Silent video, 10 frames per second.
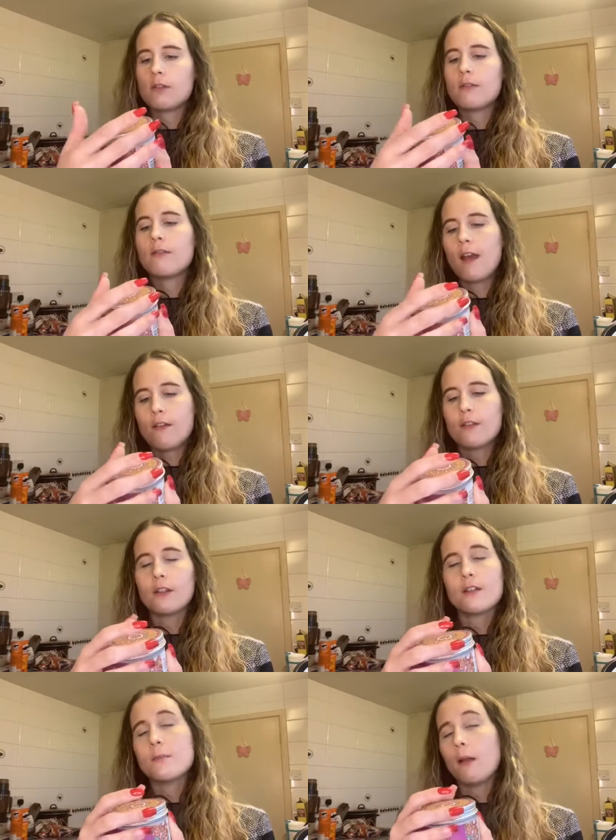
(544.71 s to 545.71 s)
Definitely
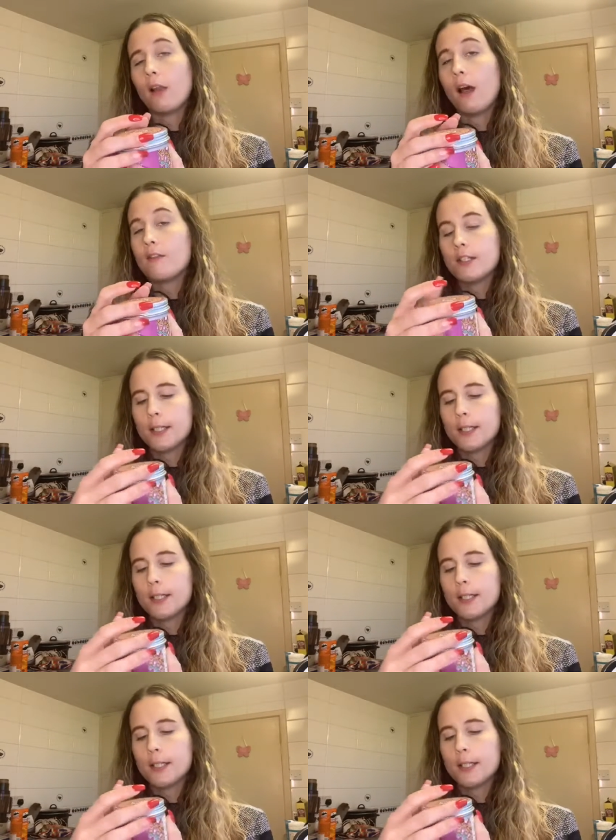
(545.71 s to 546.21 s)
smell the lavender.